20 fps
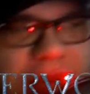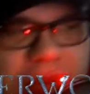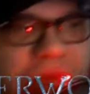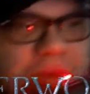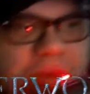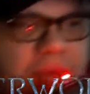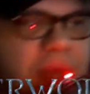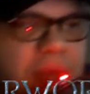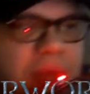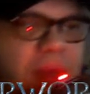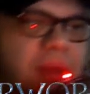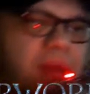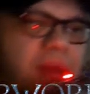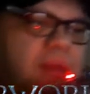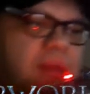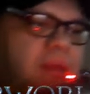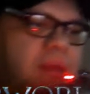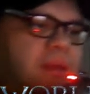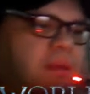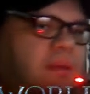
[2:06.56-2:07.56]
like that
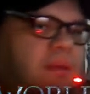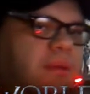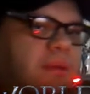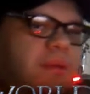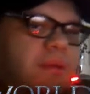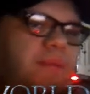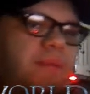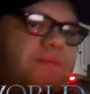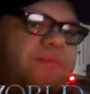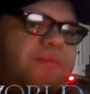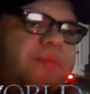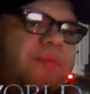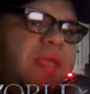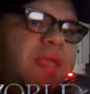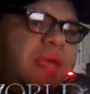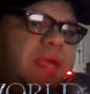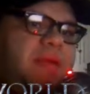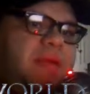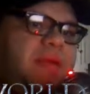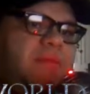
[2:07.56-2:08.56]

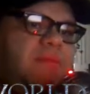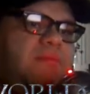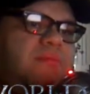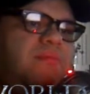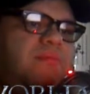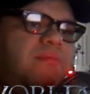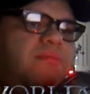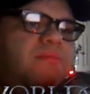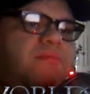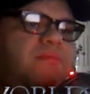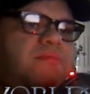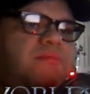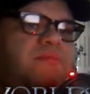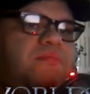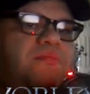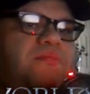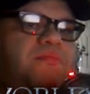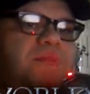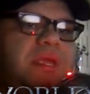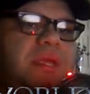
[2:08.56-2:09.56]
at
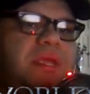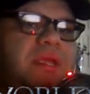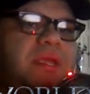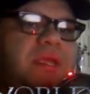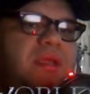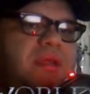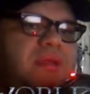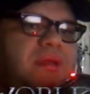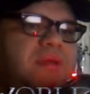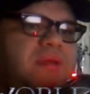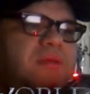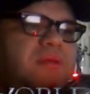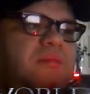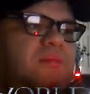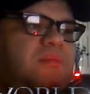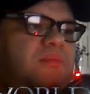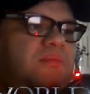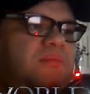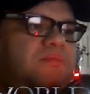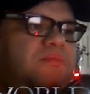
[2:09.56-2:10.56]
being
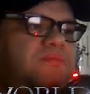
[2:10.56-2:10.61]
her